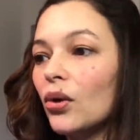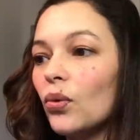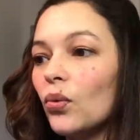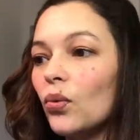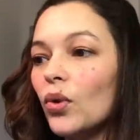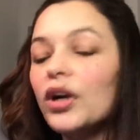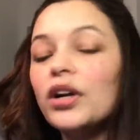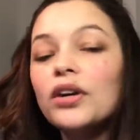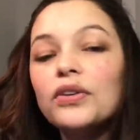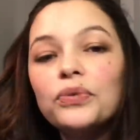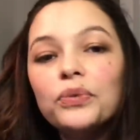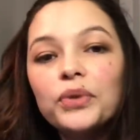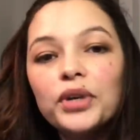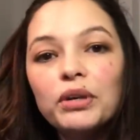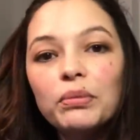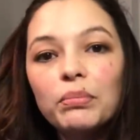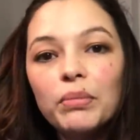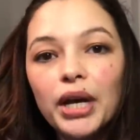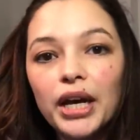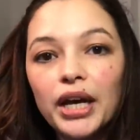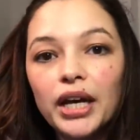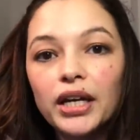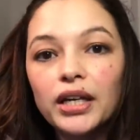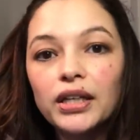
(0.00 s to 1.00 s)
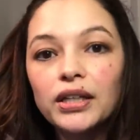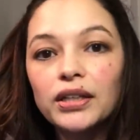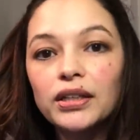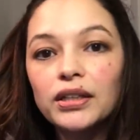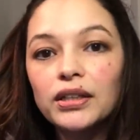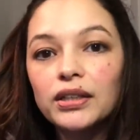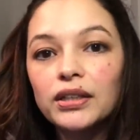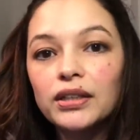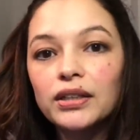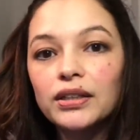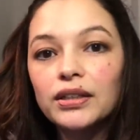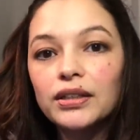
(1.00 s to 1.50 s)
What if we made
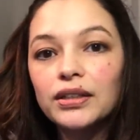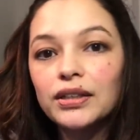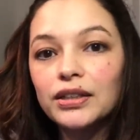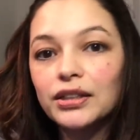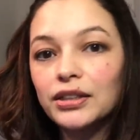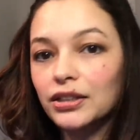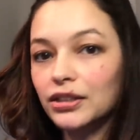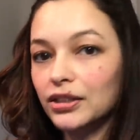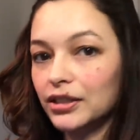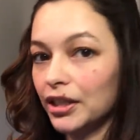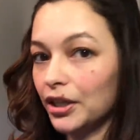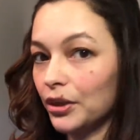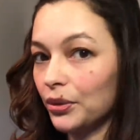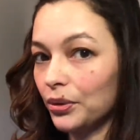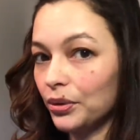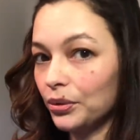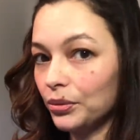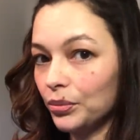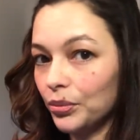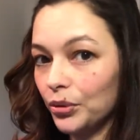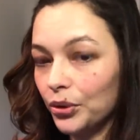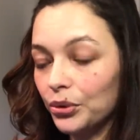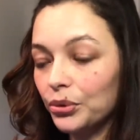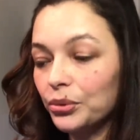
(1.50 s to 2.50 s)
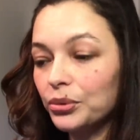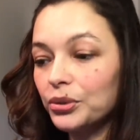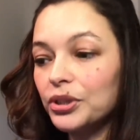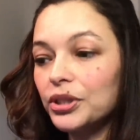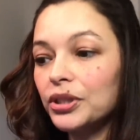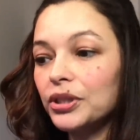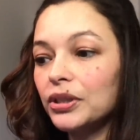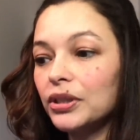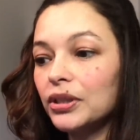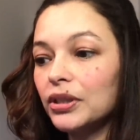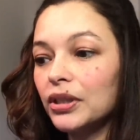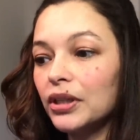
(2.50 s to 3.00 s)
the Sarah Root
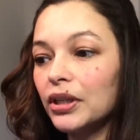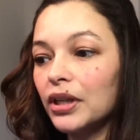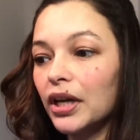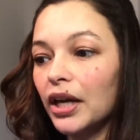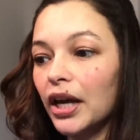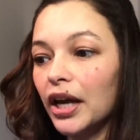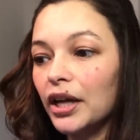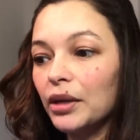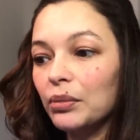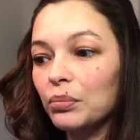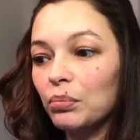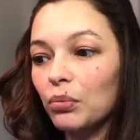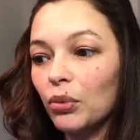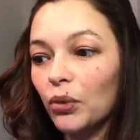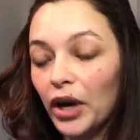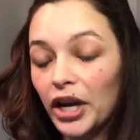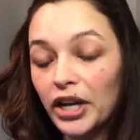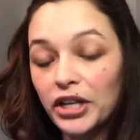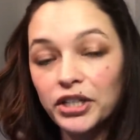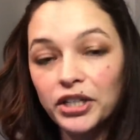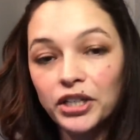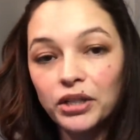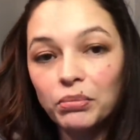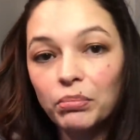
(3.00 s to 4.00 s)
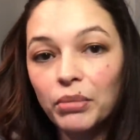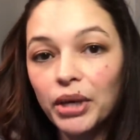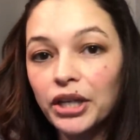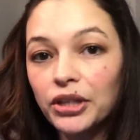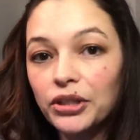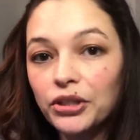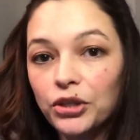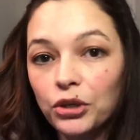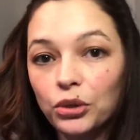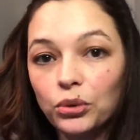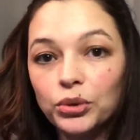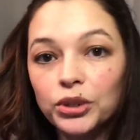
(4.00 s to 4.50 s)
and Brandon
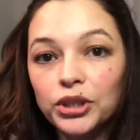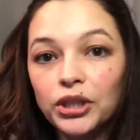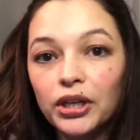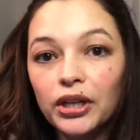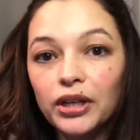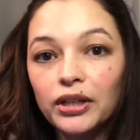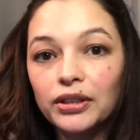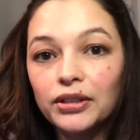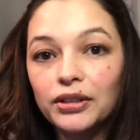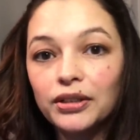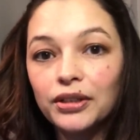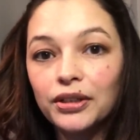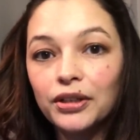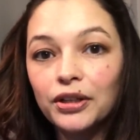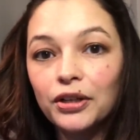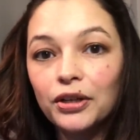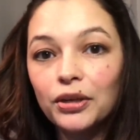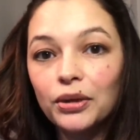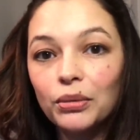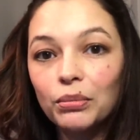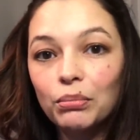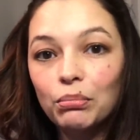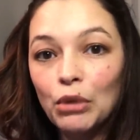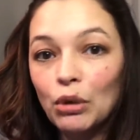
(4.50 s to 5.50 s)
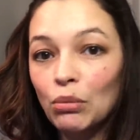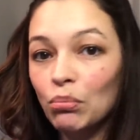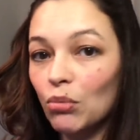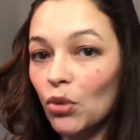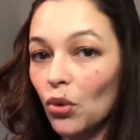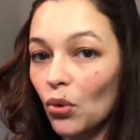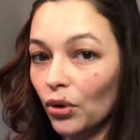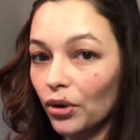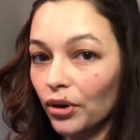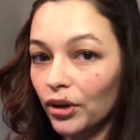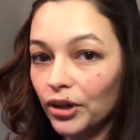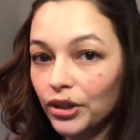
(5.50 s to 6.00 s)
Mendoza
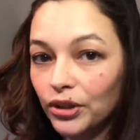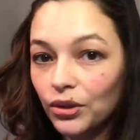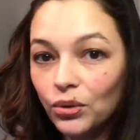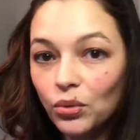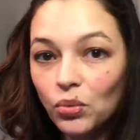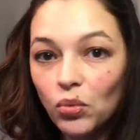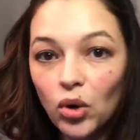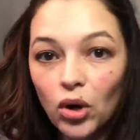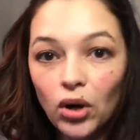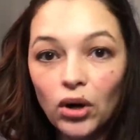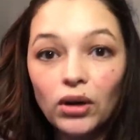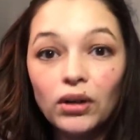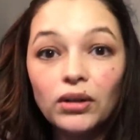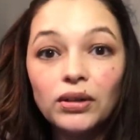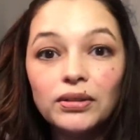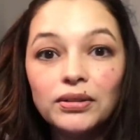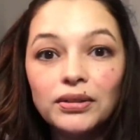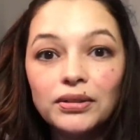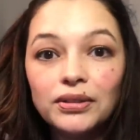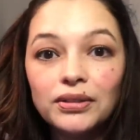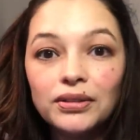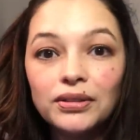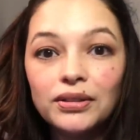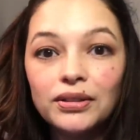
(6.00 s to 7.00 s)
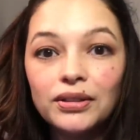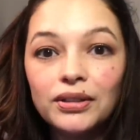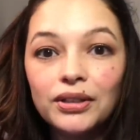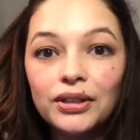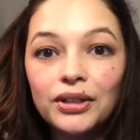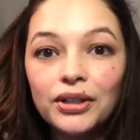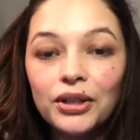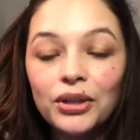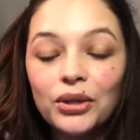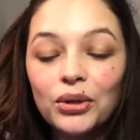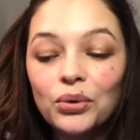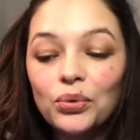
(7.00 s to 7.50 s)
Memorial Wall,
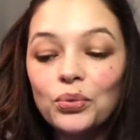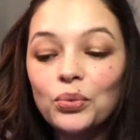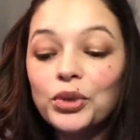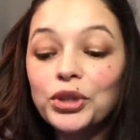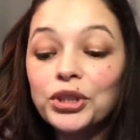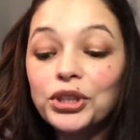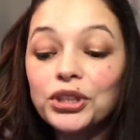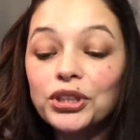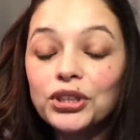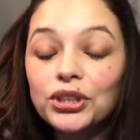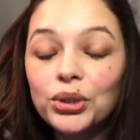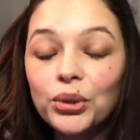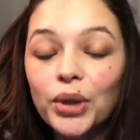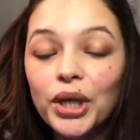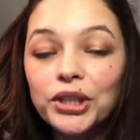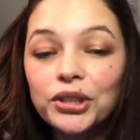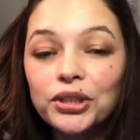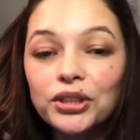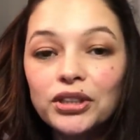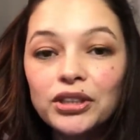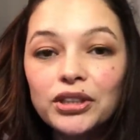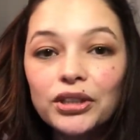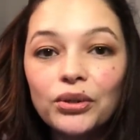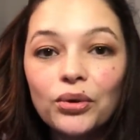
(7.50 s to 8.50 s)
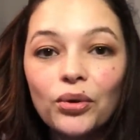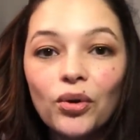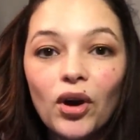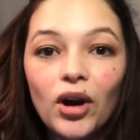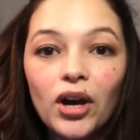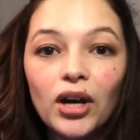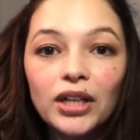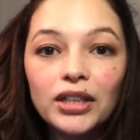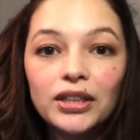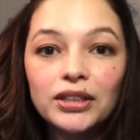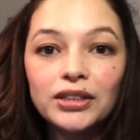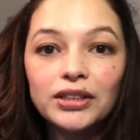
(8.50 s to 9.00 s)
which stretches
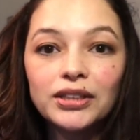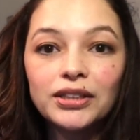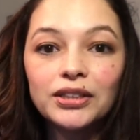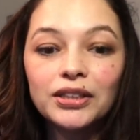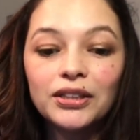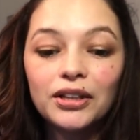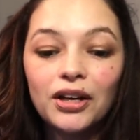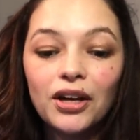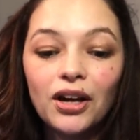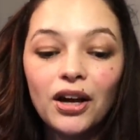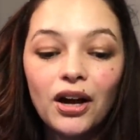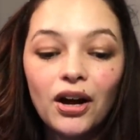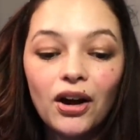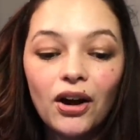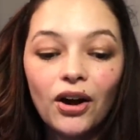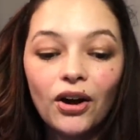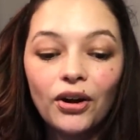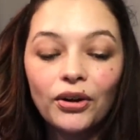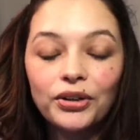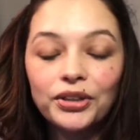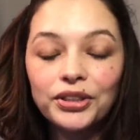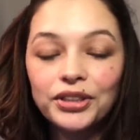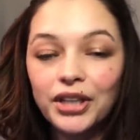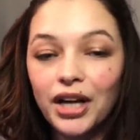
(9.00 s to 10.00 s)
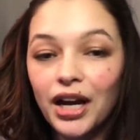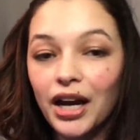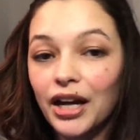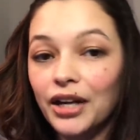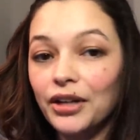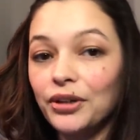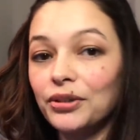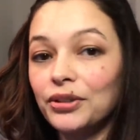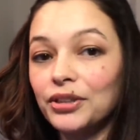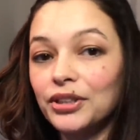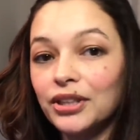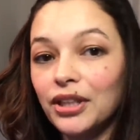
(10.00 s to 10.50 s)
across our
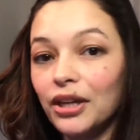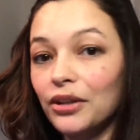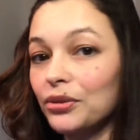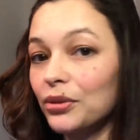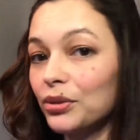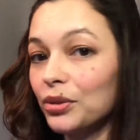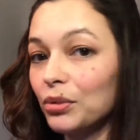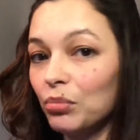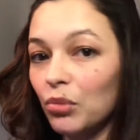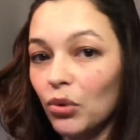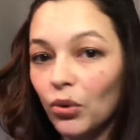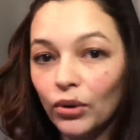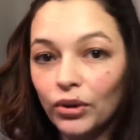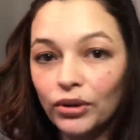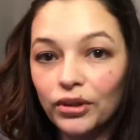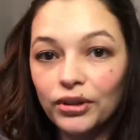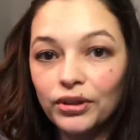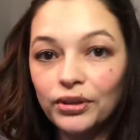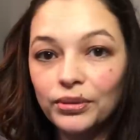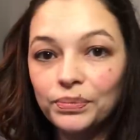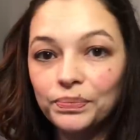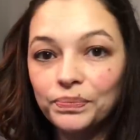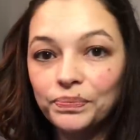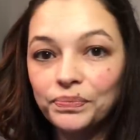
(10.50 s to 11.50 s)
entire southern border